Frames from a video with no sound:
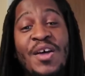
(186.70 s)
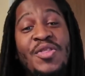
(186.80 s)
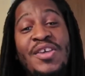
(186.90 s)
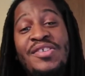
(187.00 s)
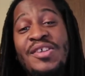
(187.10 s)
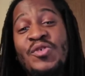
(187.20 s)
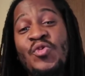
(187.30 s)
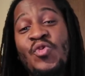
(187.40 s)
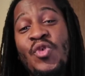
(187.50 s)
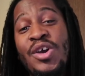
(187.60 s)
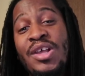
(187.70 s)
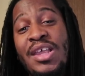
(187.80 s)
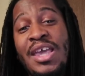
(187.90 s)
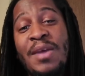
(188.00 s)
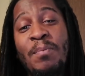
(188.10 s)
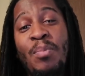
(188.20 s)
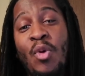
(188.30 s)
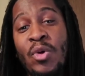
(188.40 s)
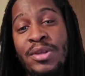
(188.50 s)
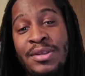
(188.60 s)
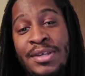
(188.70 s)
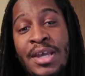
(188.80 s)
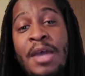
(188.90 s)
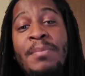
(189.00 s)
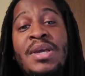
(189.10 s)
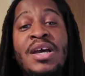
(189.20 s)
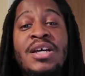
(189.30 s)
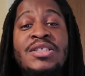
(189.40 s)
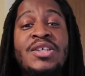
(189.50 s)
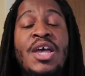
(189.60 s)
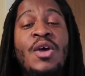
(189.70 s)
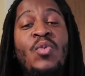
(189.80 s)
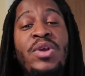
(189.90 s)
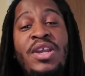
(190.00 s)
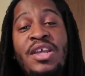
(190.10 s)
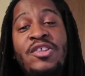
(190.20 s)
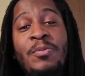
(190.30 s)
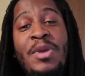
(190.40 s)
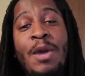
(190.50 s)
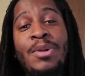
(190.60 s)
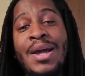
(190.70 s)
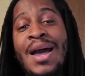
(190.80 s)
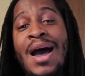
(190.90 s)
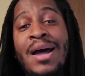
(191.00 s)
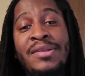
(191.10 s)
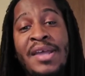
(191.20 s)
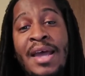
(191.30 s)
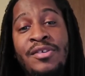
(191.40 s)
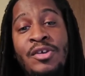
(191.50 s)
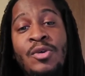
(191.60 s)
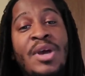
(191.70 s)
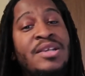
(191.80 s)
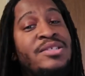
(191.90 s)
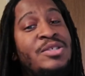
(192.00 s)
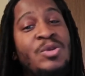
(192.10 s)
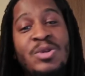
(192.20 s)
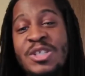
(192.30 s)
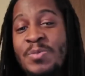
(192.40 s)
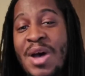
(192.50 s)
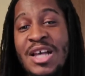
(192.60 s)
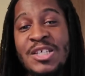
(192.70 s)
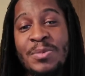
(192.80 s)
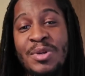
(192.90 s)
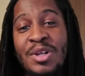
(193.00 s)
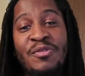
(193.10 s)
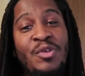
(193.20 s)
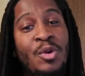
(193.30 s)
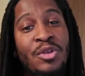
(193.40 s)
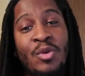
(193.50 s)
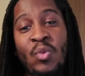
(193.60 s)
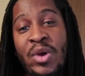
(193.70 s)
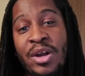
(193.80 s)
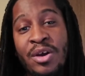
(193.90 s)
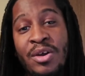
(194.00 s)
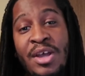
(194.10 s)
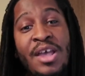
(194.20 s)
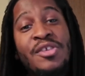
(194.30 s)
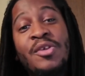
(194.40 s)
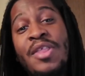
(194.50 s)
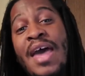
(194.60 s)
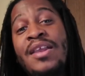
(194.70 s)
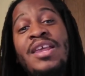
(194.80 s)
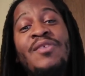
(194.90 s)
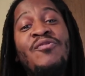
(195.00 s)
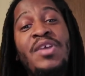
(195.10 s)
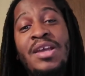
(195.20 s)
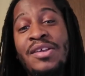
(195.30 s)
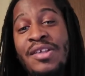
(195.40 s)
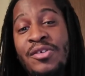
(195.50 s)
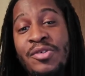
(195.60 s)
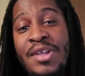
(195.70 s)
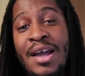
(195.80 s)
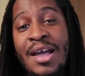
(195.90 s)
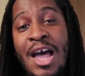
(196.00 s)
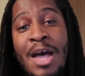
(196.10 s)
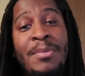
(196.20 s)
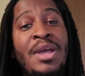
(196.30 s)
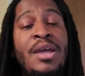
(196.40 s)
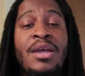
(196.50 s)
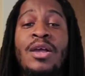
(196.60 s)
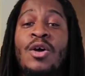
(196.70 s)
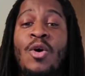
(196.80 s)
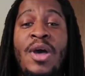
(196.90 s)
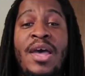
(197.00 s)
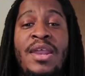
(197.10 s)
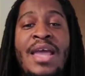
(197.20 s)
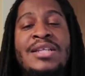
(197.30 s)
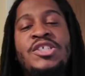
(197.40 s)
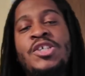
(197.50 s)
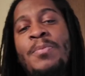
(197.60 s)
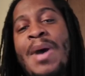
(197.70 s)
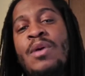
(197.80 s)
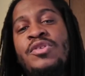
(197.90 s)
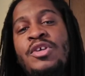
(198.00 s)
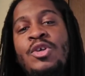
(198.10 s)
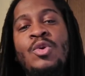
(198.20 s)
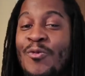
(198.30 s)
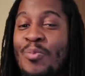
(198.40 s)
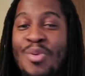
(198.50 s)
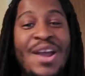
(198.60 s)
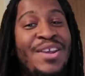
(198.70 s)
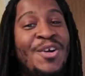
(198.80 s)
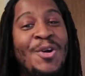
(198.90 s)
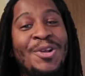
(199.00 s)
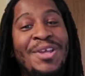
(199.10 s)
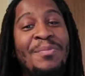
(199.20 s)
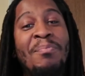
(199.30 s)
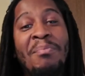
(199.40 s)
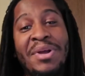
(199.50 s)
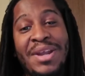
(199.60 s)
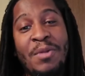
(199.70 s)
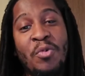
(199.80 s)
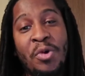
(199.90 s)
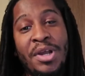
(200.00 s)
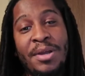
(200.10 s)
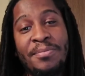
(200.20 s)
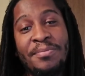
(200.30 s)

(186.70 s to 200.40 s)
this is really important because we need to be able to contact you as soon as possible if you're the winner so that veganessentials.com can go ahead and ship out to you bright and early Monday morning.